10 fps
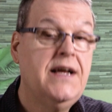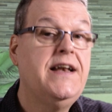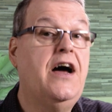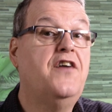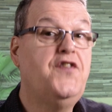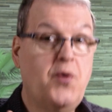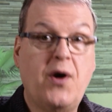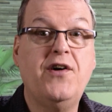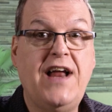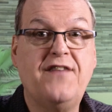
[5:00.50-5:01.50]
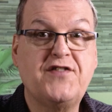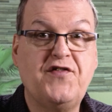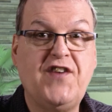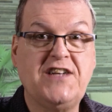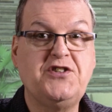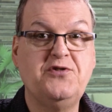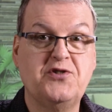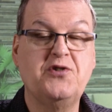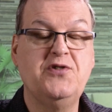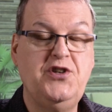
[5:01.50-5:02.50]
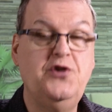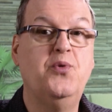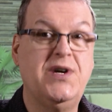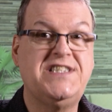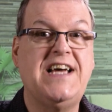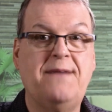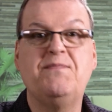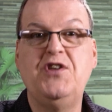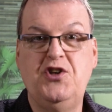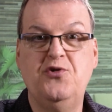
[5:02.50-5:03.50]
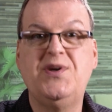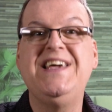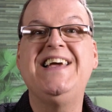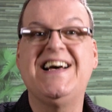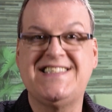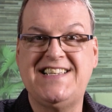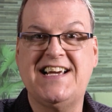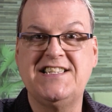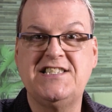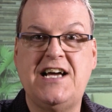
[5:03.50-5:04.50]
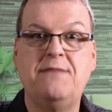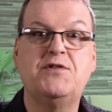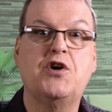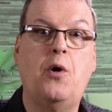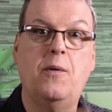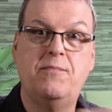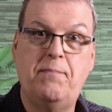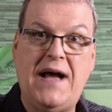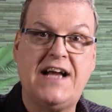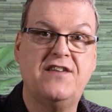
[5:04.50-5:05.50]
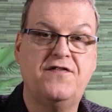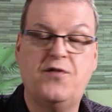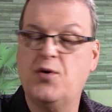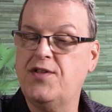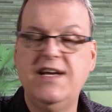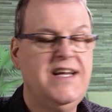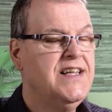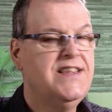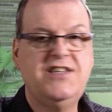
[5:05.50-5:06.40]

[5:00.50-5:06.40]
Now, if you are an After Effects user, you would tap the U key a second time to go back and forth.